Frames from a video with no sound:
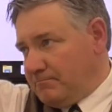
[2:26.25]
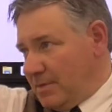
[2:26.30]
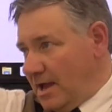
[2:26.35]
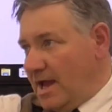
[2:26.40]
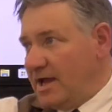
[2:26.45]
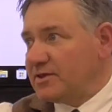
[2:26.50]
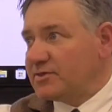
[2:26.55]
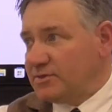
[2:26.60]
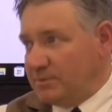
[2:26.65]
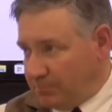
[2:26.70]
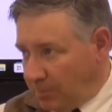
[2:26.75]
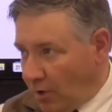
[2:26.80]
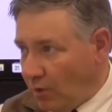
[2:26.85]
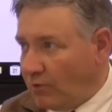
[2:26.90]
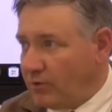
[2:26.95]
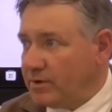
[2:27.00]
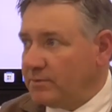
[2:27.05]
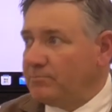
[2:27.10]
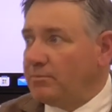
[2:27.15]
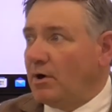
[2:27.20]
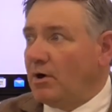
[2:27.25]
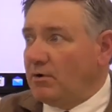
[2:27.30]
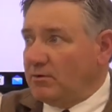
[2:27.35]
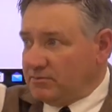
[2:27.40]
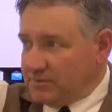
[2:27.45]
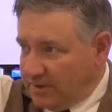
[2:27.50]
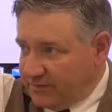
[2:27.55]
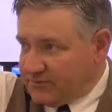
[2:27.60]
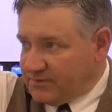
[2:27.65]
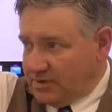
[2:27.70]
Hank the bowling
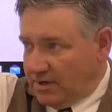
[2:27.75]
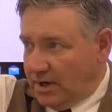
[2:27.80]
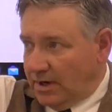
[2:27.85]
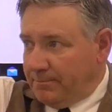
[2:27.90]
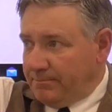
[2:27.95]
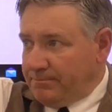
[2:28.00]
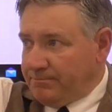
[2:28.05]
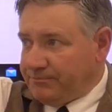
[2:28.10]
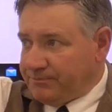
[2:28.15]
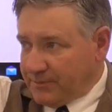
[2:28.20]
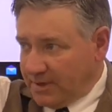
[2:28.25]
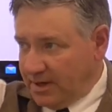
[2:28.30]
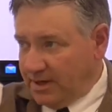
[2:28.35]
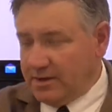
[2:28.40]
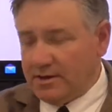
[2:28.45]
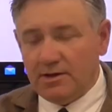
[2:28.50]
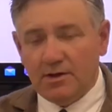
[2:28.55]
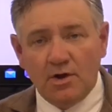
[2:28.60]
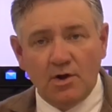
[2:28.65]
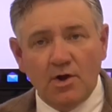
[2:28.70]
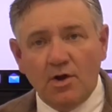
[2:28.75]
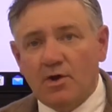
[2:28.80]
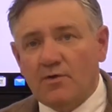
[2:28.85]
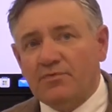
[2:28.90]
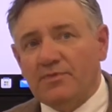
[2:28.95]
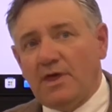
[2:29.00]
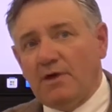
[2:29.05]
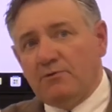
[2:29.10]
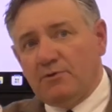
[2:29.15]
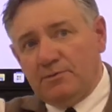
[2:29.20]
ball and lift it up, okay?
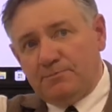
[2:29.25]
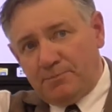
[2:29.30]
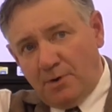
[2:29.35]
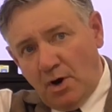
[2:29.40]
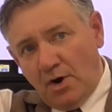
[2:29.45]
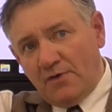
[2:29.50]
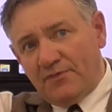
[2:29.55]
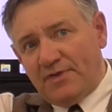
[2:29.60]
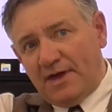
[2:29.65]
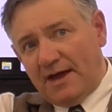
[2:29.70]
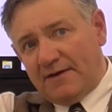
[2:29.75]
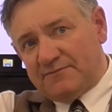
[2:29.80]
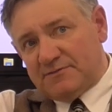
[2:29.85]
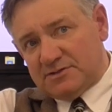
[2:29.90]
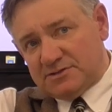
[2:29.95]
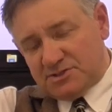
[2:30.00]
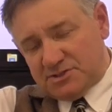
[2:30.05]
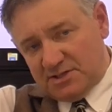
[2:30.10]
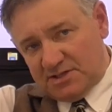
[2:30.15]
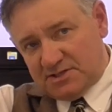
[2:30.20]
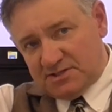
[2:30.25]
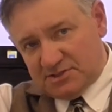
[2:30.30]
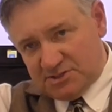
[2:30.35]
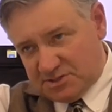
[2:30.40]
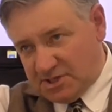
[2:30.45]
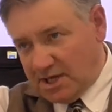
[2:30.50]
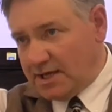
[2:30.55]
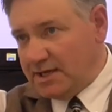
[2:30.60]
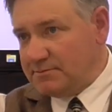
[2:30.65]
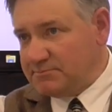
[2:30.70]
They would both have the
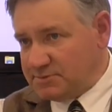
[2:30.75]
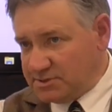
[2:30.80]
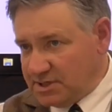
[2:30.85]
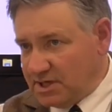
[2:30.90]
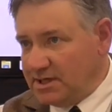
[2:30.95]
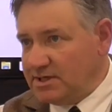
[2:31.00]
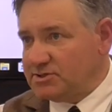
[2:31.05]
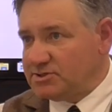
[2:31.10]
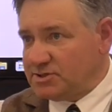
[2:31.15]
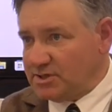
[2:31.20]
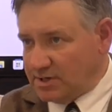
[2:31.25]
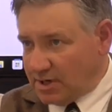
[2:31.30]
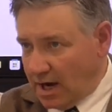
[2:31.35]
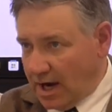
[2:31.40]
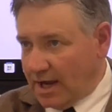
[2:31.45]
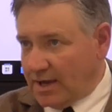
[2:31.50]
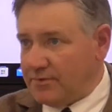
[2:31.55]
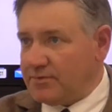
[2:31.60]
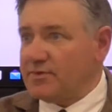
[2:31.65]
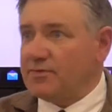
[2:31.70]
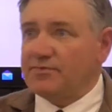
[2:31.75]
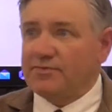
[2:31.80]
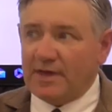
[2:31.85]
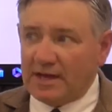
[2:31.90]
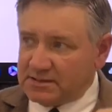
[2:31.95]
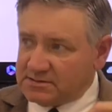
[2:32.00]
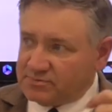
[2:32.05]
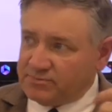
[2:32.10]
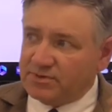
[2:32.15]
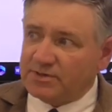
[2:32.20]
same change in height.
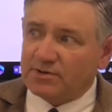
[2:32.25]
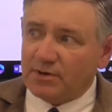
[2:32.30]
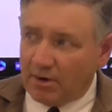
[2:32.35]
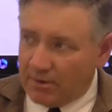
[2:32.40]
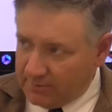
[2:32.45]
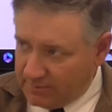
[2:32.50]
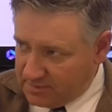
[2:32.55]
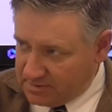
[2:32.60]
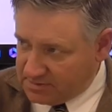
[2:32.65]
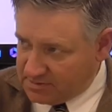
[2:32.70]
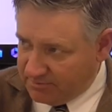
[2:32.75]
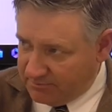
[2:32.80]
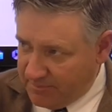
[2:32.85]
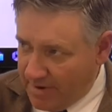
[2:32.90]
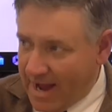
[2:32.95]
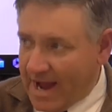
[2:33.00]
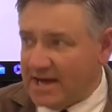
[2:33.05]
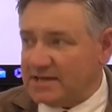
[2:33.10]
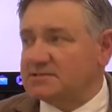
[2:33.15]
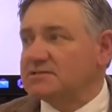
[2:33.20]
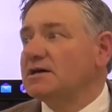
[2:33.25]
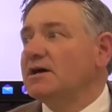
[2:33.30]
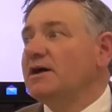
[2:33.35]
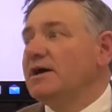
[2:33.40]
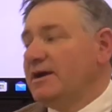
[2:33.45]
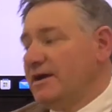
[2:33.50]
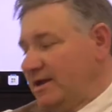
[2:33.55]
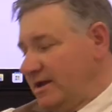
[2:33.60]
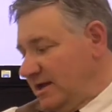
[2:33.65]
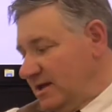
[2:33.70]
That's regardless of mass.
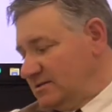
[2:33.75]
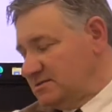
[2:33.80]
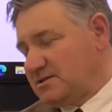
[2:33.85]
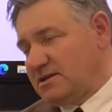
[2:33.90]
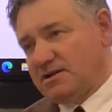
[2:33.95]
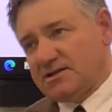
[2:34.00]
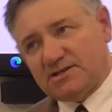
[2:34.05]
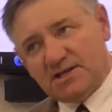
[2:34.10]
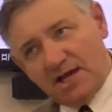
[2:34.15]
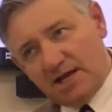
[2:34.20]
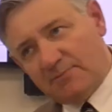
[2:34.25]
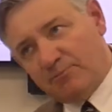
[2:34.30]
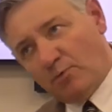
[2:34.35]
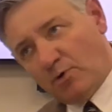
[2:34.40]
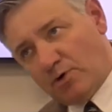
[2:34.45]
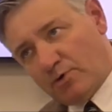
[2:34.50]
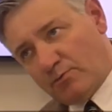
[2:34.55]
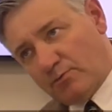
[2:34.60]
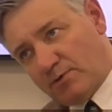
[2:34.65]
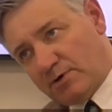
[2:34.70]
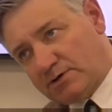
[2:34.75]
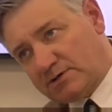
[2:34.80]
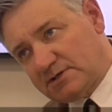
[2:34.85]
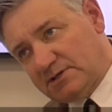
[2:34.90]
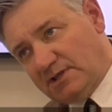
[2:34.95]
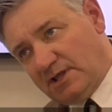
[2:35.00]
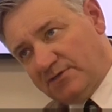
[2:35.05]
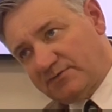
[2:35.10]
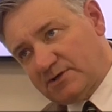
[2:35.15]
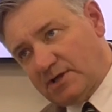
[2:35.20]
Is it going to take more work
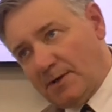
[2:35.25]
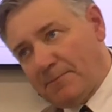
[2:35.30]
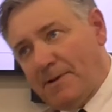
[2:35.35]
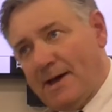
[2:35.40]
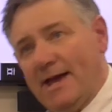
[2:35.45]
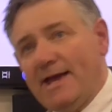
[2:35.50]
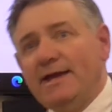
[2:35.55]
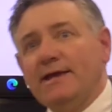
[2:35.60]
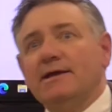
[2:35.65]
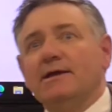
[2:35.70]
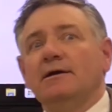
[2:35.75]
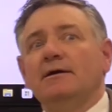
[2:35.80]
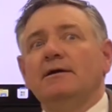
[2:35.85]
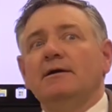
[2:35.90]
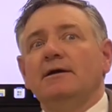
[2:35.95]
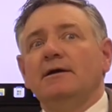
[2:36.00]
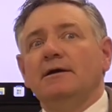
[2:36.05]
to lift up Hank?